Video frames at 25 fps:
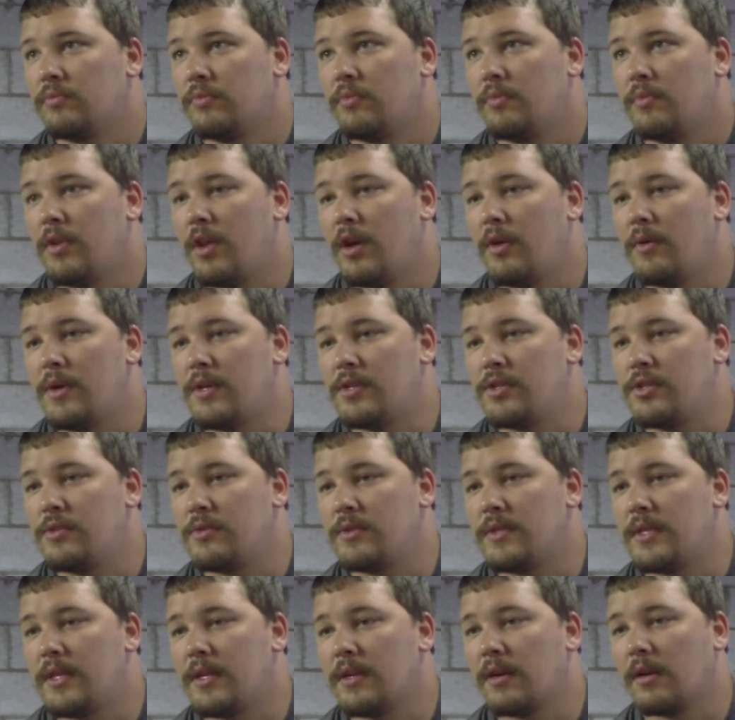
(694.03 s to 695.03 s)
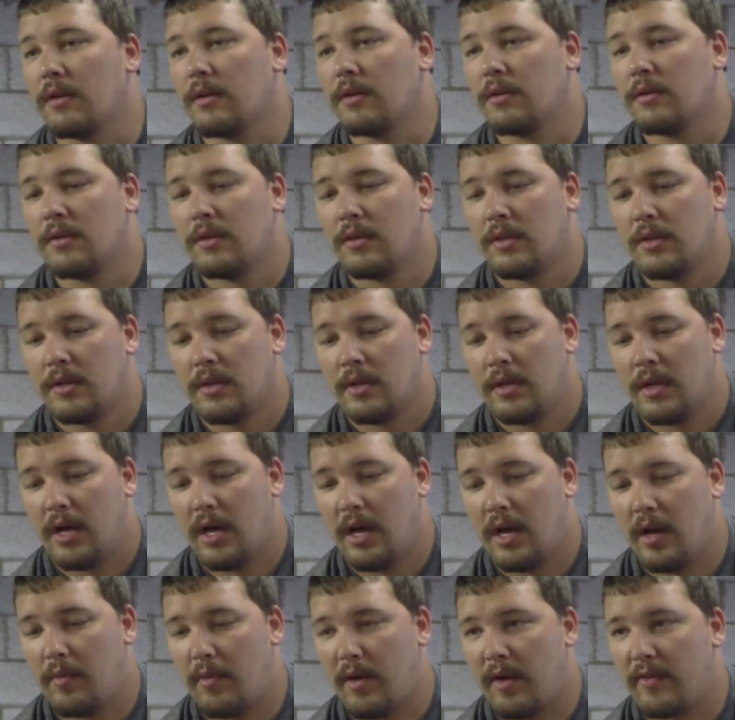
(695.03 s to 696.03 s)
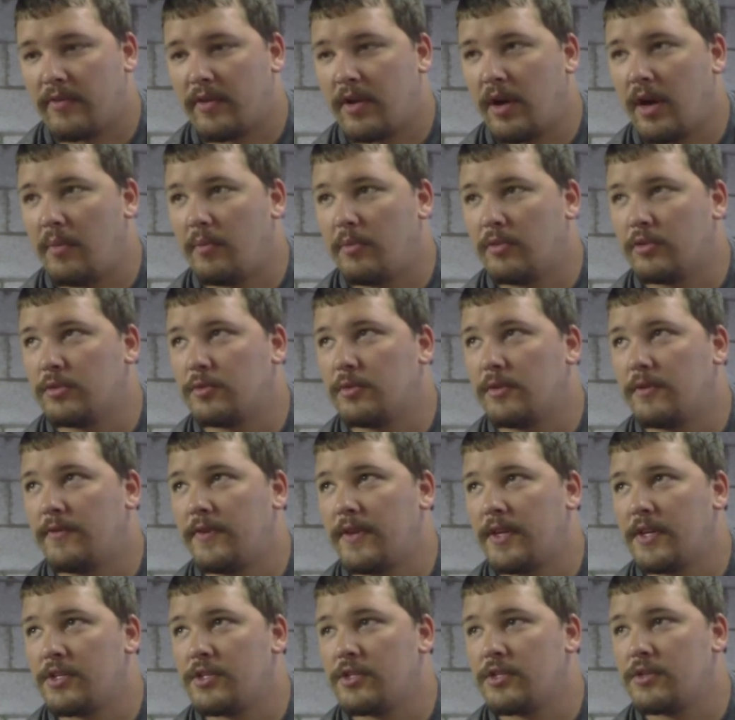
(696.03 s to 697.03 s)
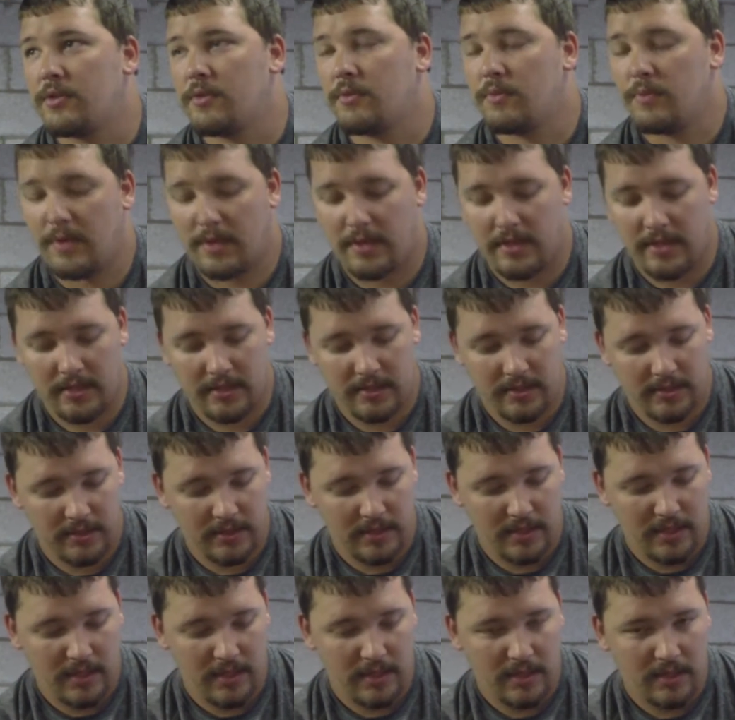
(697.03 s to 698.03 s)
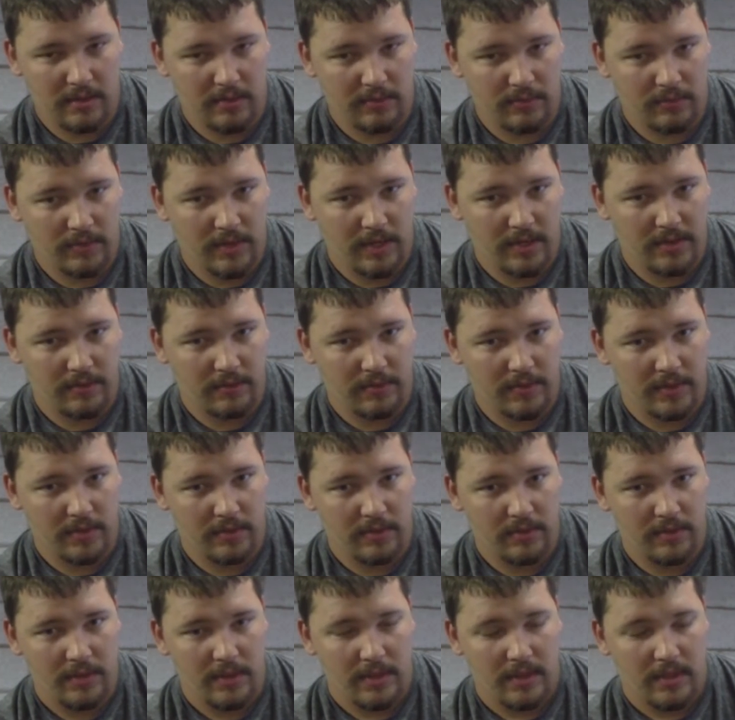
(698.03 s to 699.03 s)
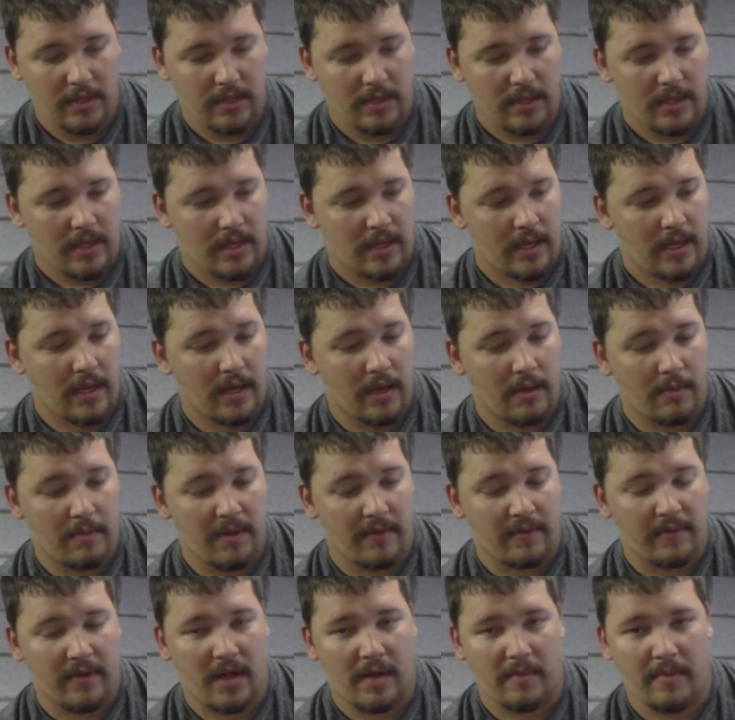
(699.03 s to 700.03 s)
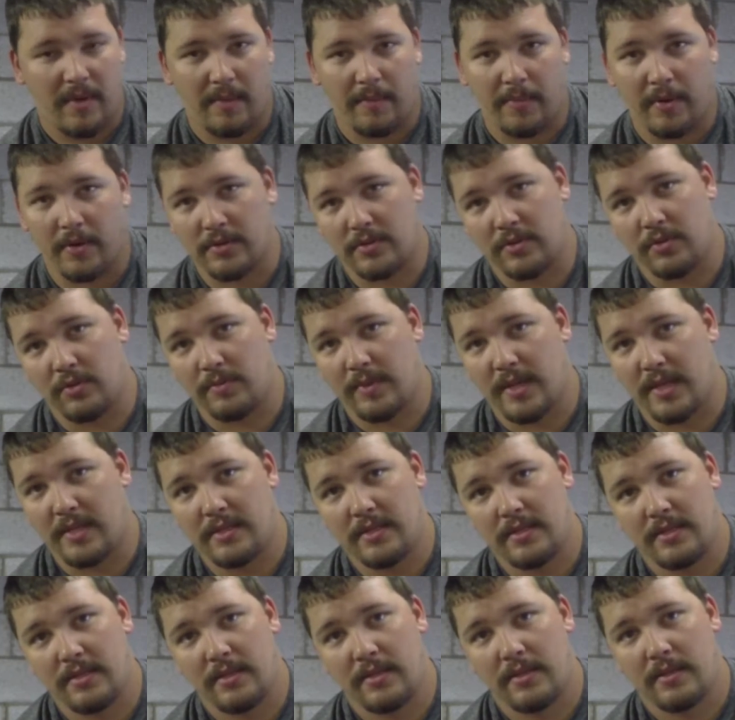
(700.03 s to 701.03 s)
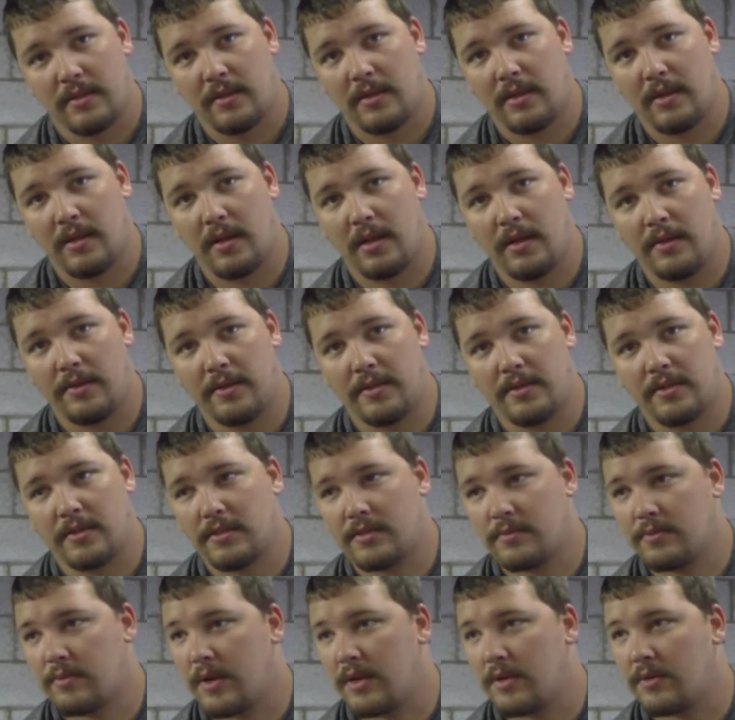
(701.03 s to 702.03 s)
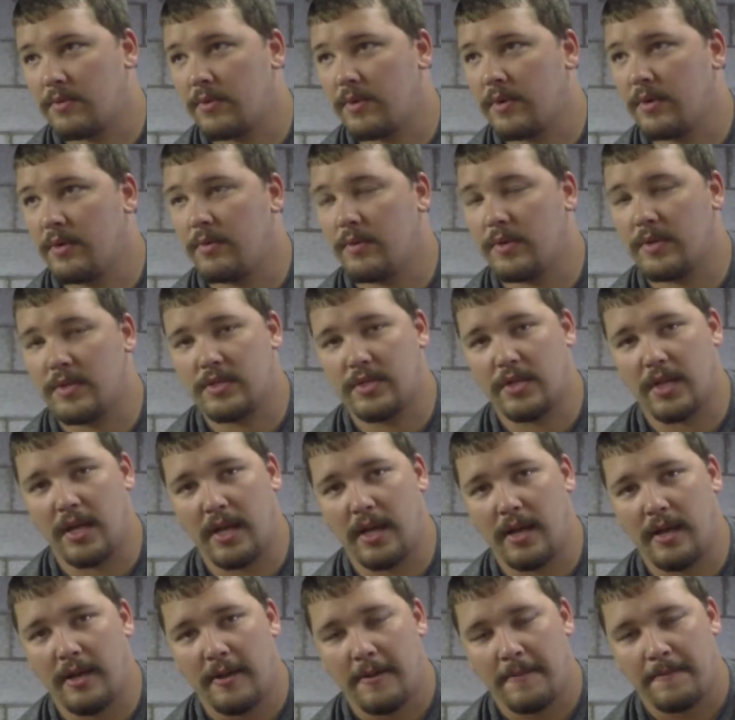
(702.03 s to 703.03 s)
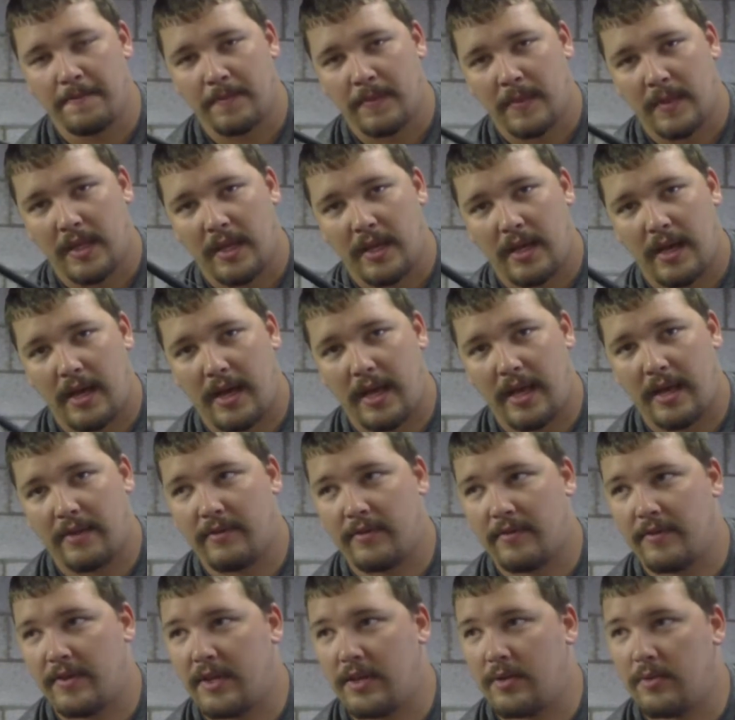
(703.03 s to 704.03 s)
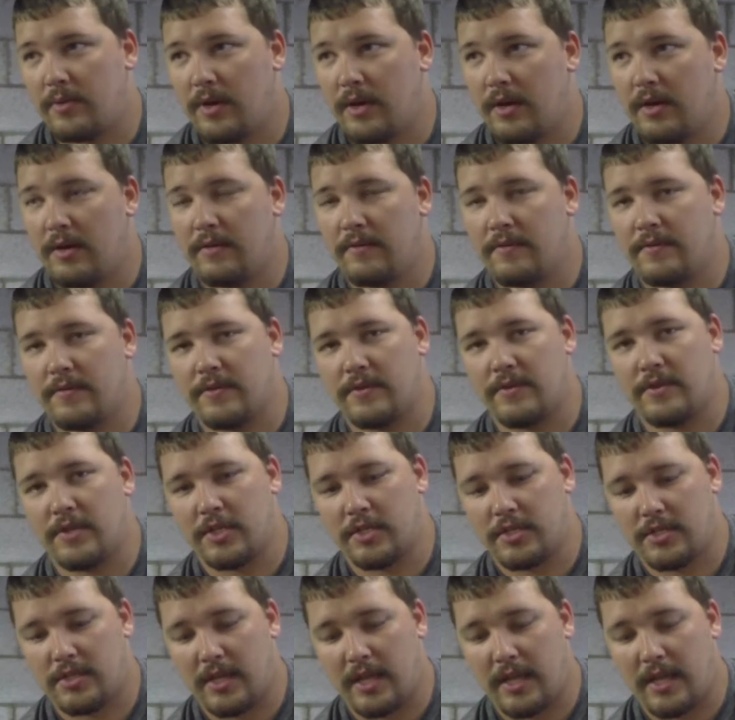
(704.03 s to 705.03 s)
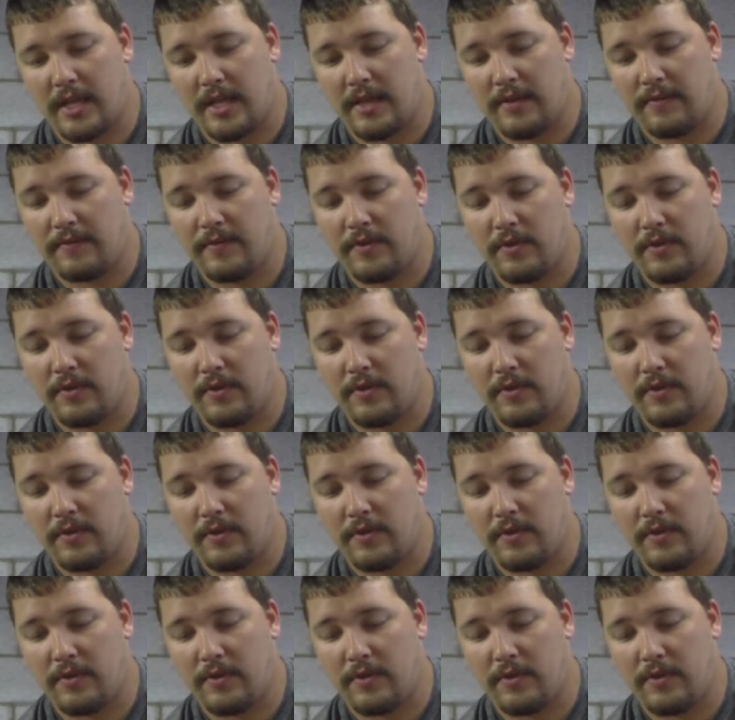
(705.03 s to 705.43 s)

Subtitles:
no issues here. I've caught multiple fish with this rod and reel. I've caught my personal best on this rod and reel, which I have a video of just I